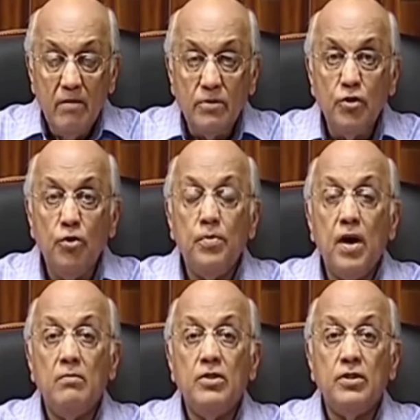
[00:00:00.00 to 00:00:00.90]
There was no
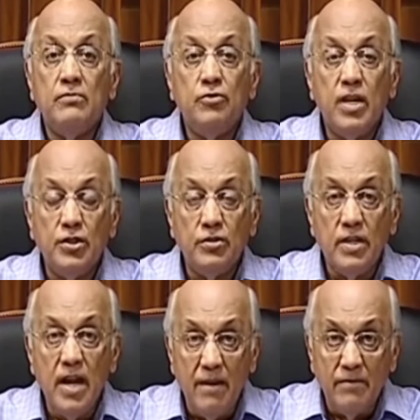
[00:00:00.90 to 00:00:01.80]
promise of treasure
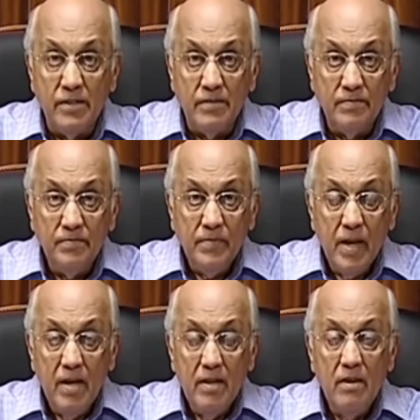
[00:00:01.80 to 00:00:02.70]
in heaven.
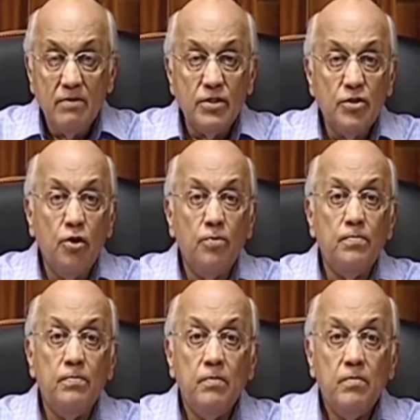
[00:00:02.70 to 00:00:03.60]
There was no
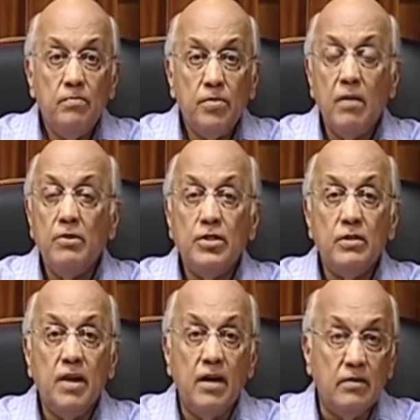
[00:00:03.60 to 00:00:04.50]
promise
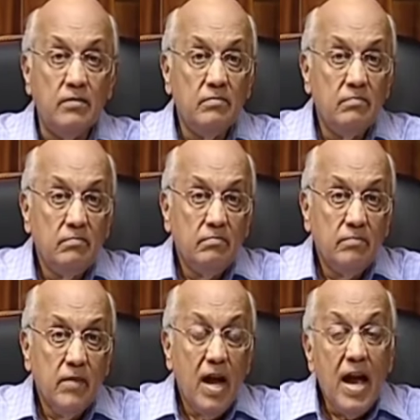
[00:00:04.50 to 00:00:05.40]
about
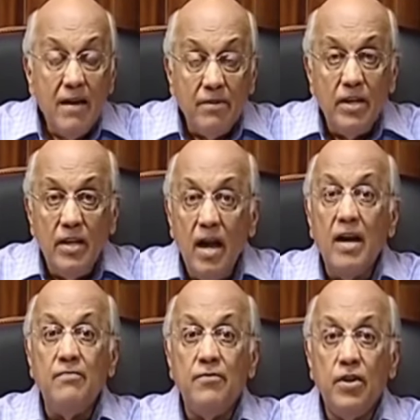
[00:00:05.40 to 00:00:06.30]
a heavenly
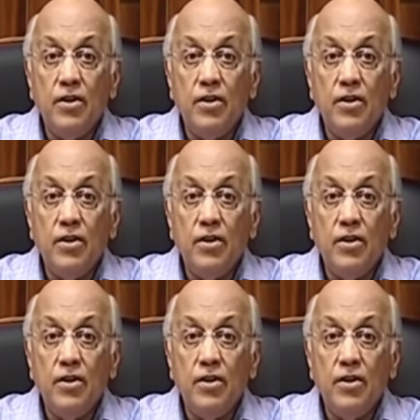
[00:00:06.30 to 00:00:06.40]
life